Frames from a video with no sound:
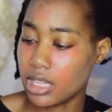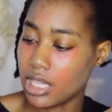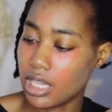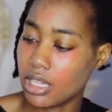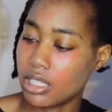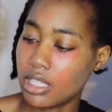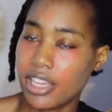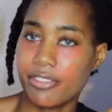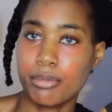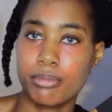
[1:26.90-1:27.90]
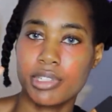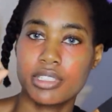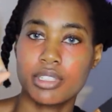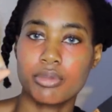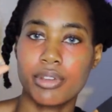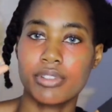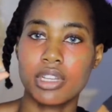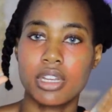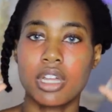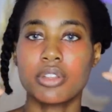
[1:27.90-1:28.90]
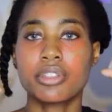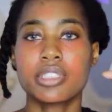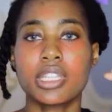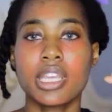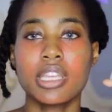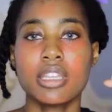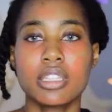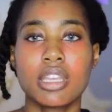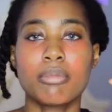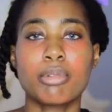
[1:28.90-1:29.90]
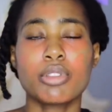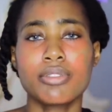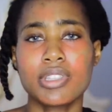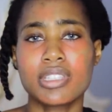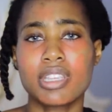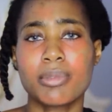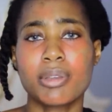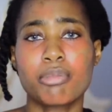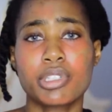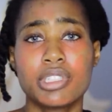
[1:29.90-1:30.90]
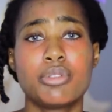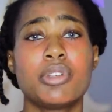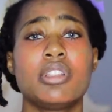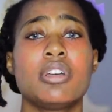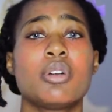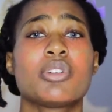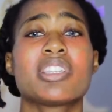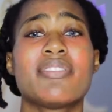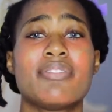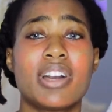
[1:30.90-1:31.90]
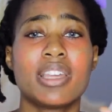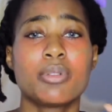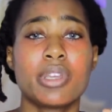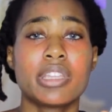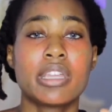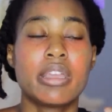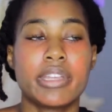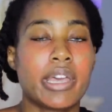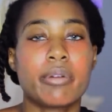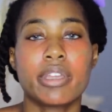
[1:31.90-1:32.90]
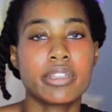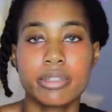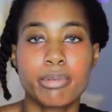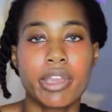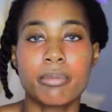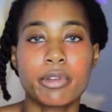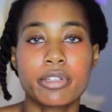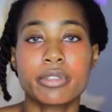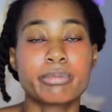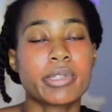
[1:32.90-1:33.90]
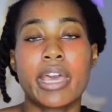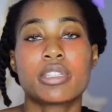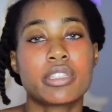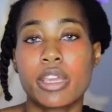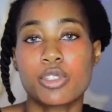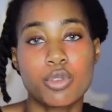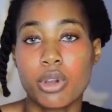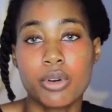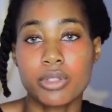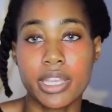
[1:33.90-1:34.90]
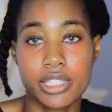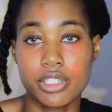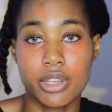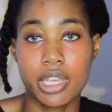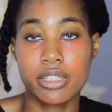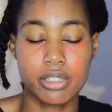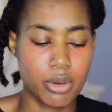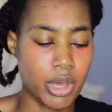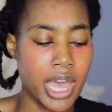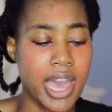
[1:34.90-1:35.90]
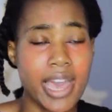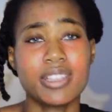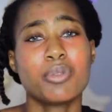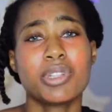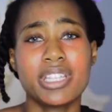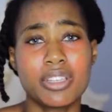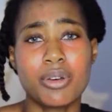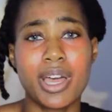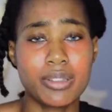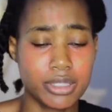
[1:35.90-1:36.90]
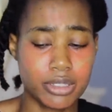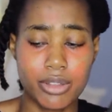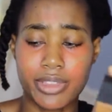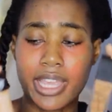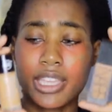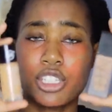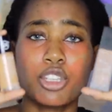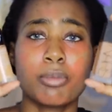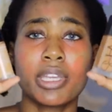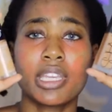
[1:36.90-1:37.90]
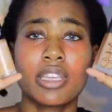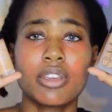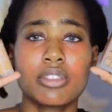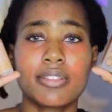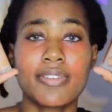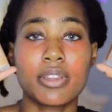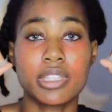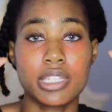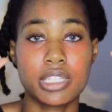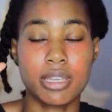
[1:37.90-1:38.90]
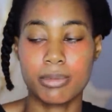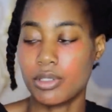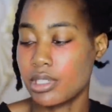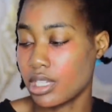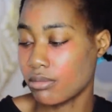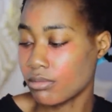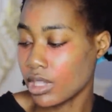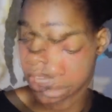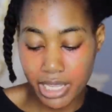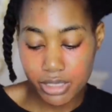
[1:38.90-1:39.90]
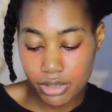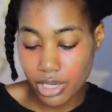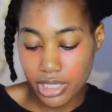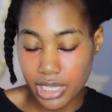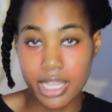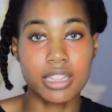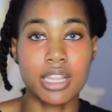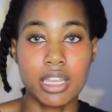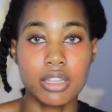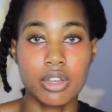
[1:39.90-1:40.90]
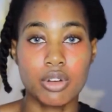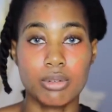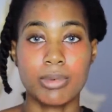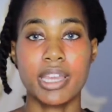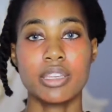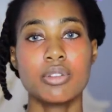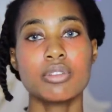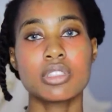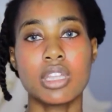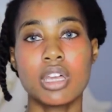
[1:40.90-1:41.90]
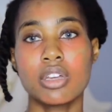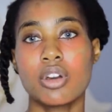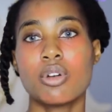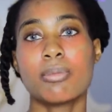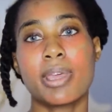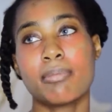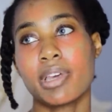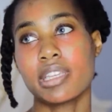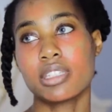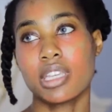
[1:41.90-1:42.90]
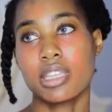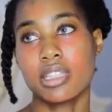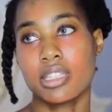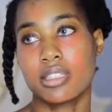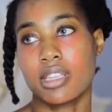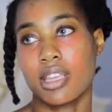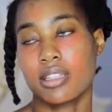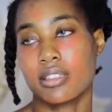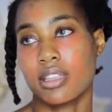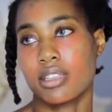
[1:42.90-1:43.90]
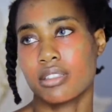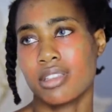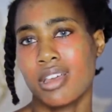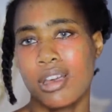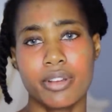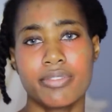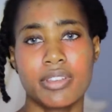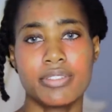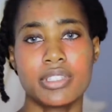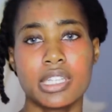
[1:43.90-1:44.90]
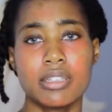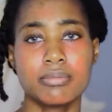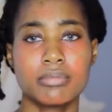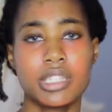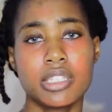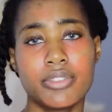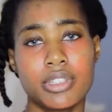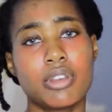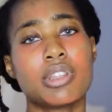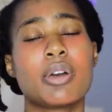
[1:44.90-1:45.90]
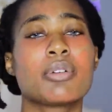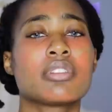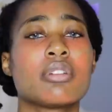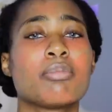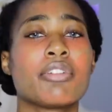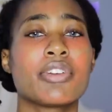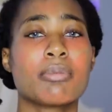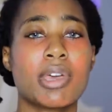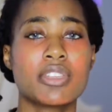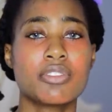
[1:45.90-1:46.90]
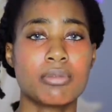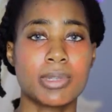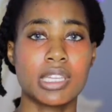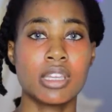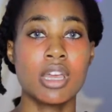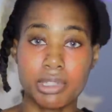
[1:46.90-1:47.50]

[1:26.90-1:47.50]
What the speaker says: and then I've been mixing Revlon Color Stay. Now, both of these give me a pretty dewy look, which I'm fine with, but I ran out of primer, hashtag struggle Nigeria, so I don't really know how to solve that issue, but here's the foundation I'm using. Man's trying to get Lancome. I use Lancome, and my shade these days is 450. I didn't even know that was a perfect match for me,